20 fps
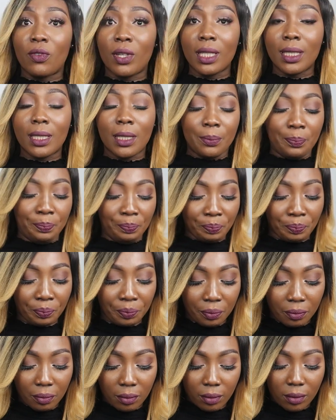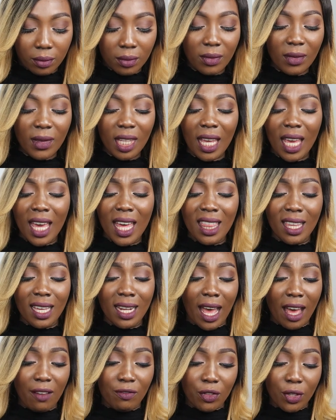it. And then
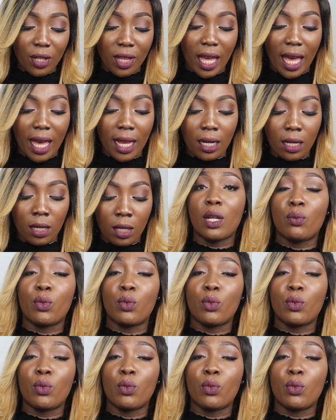after that,